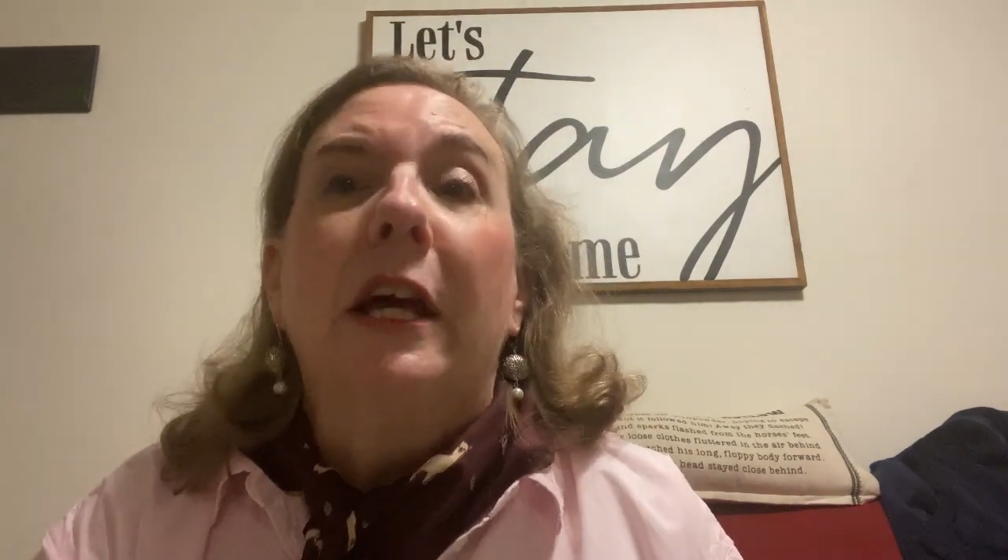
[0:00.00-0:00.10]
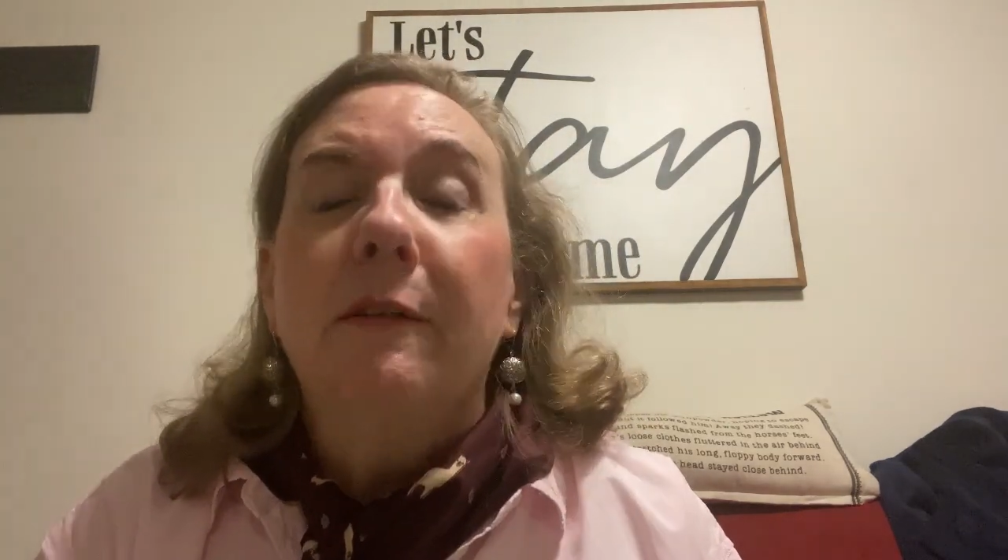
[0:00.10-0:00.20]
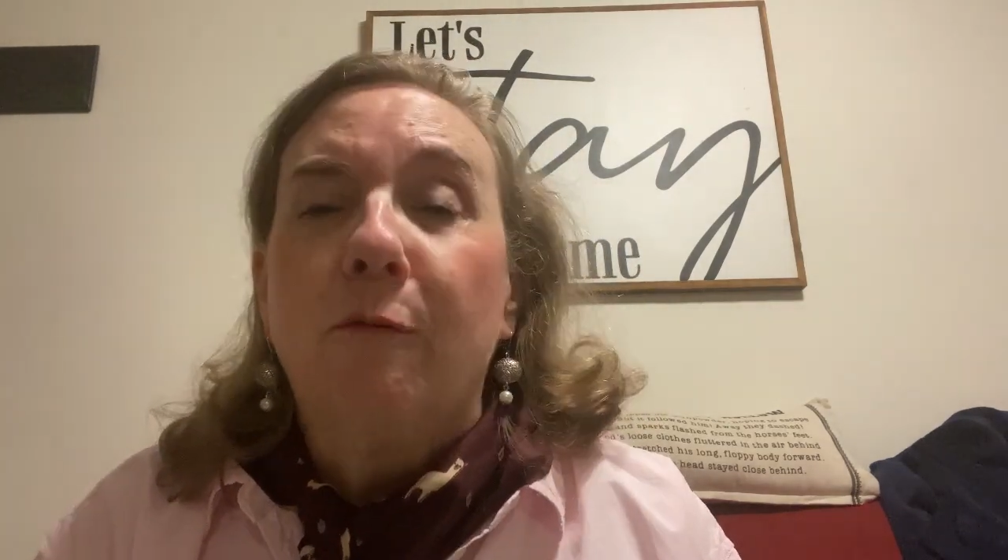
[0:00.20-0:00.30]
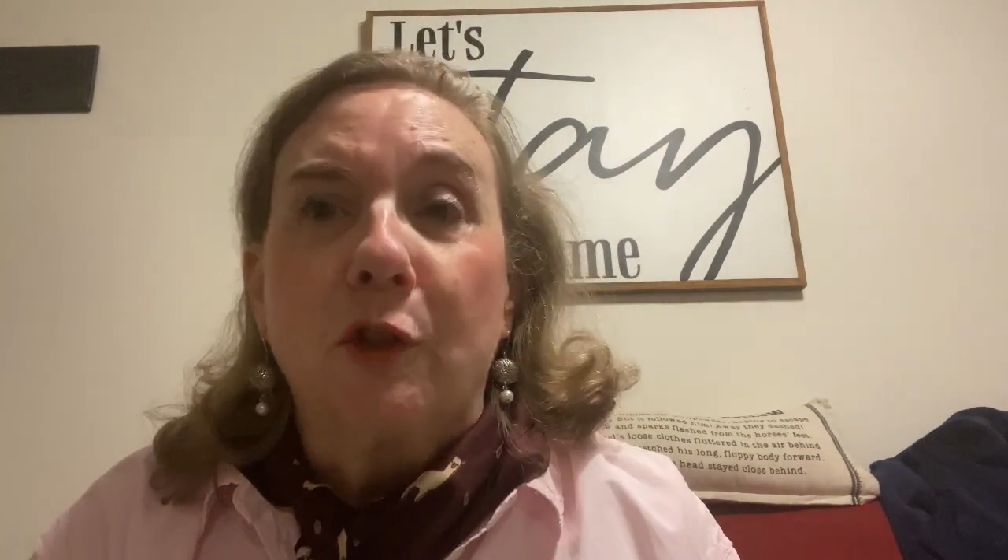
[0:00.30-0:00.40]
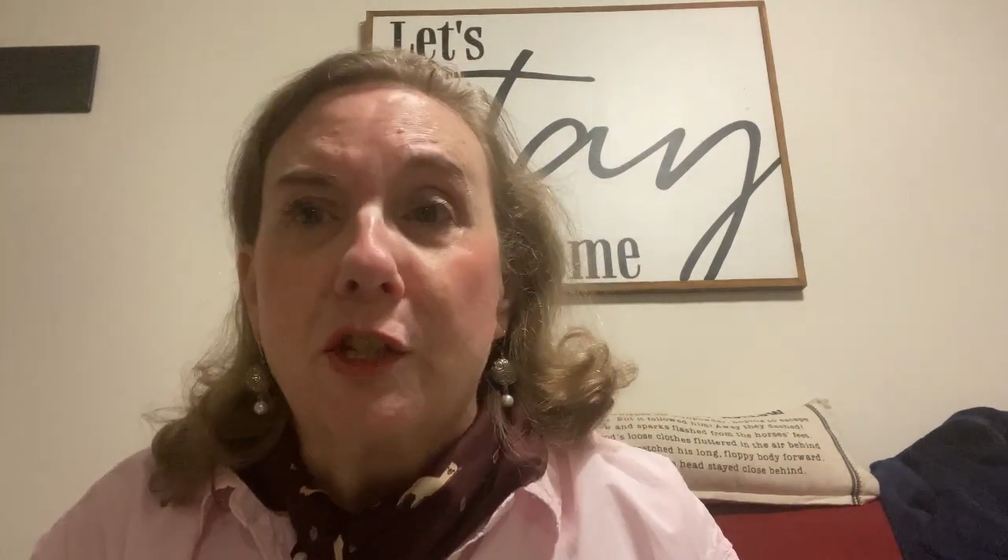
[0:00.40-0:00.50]
of
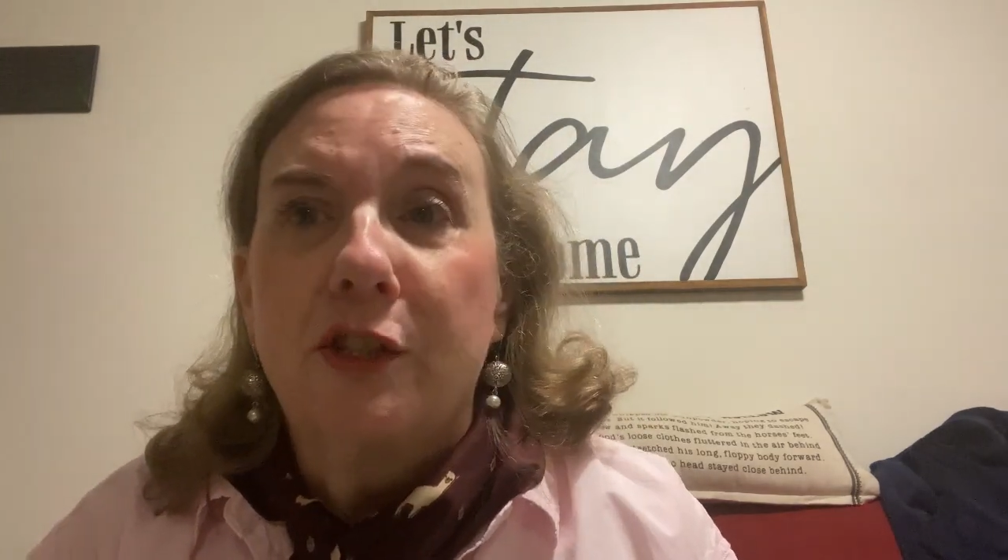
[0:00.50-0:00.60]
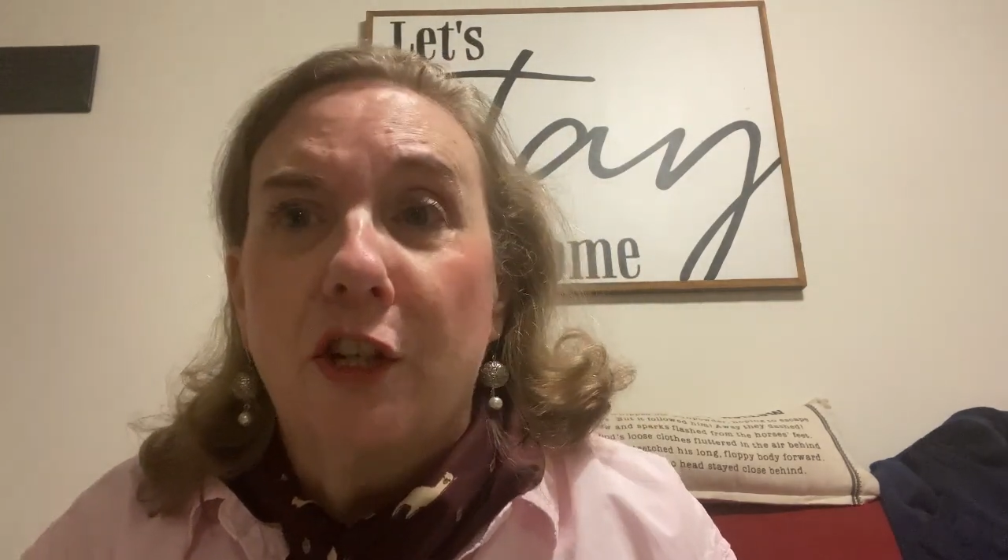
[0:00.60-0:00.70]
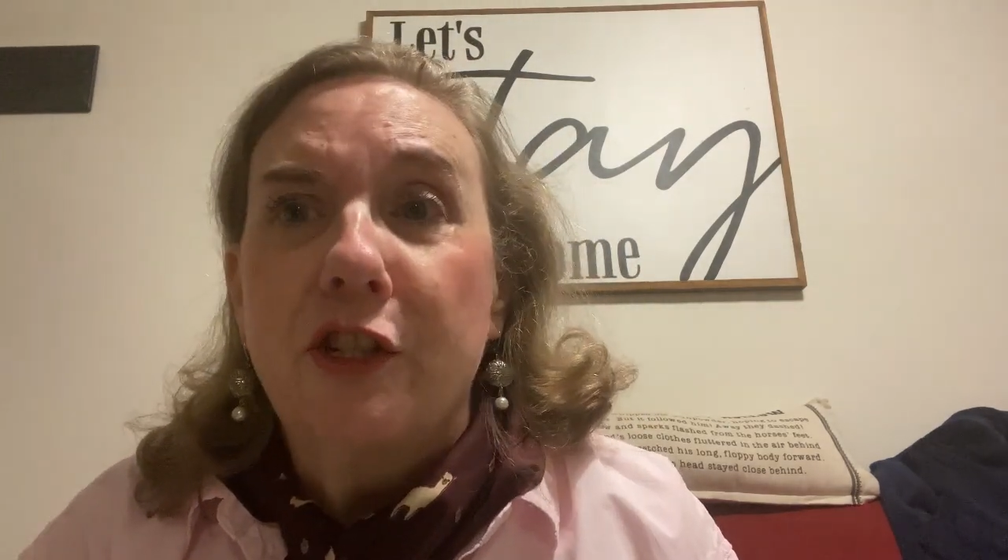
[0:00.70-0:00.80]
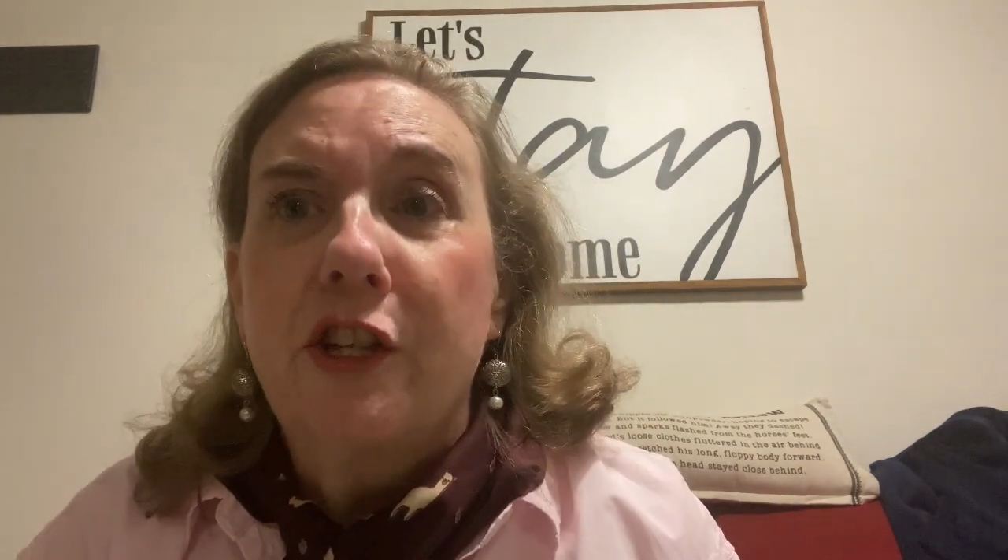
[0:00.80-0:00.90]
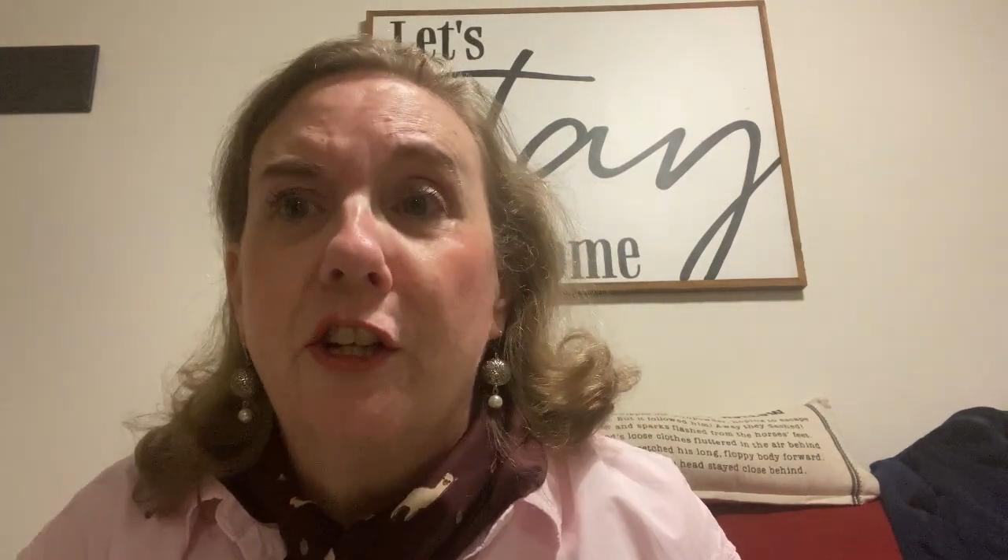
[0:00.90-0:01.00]
4
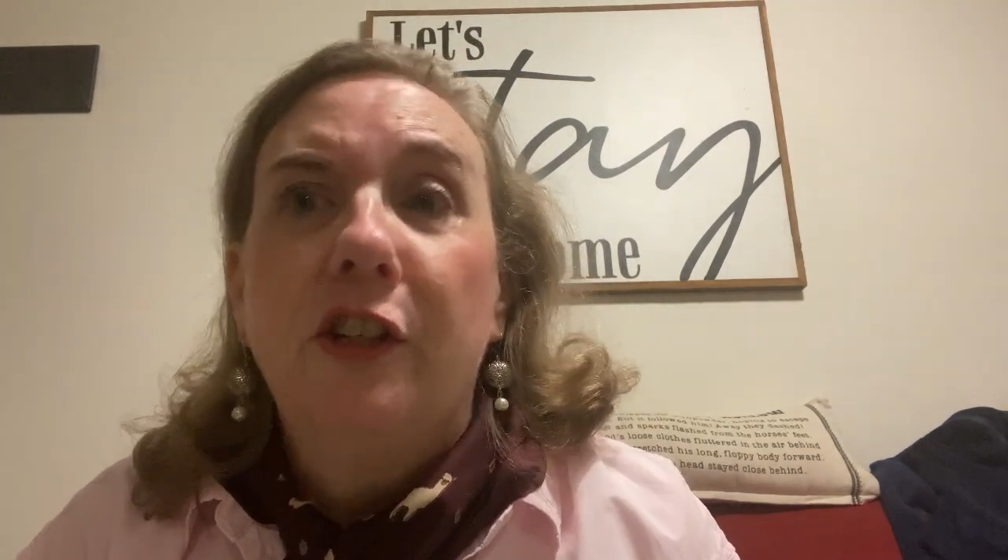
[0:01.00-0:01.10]
stars on